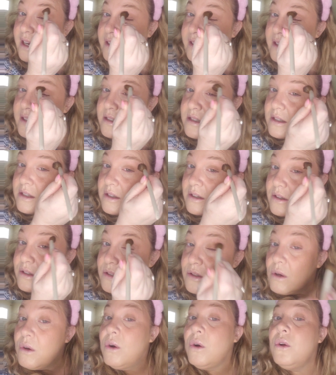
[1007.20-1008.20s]
need to
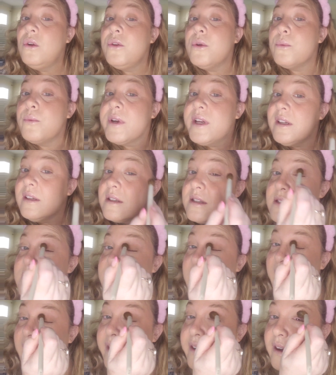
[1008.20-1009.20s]
use all the real
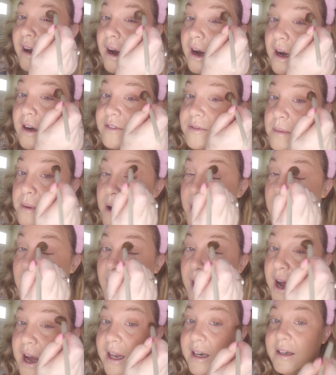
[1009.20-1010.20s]
estate of my
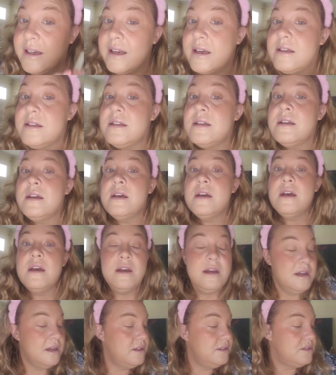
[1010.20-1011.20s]
eyelid
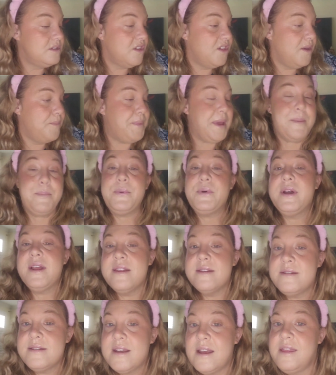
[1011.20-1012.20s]
so that people
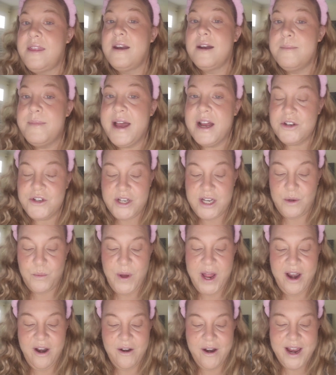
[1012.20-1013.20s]
can see that I'm actually
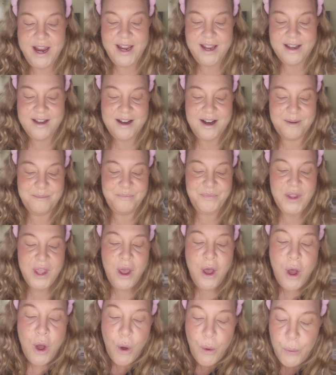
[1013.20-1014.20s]
wearing
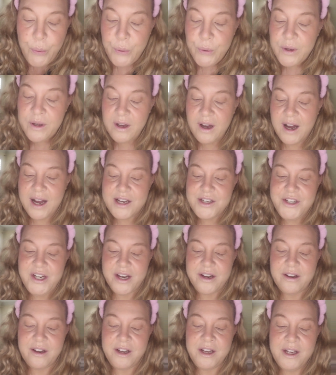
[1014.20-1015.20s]

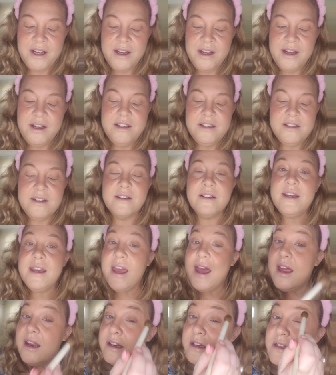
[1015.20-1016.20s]
eyeshadow. So
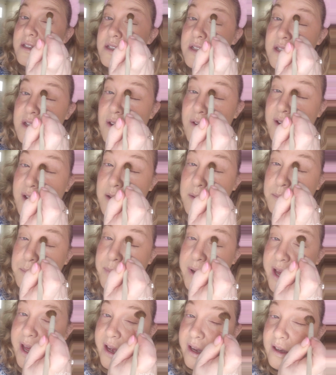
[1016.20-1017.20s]
again, just going
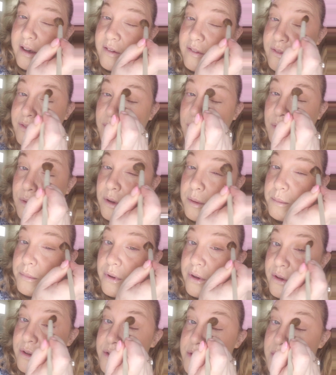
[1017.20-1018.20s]
back and forward
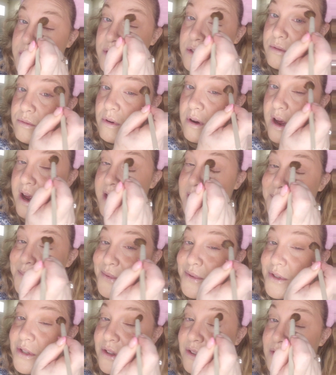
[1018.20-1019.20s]
motions right up
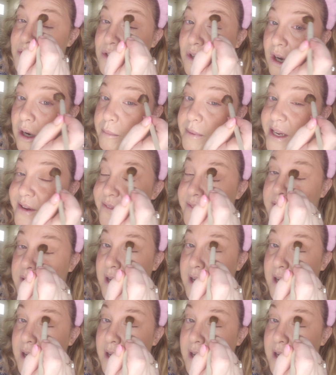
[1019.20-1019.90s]
into the top, even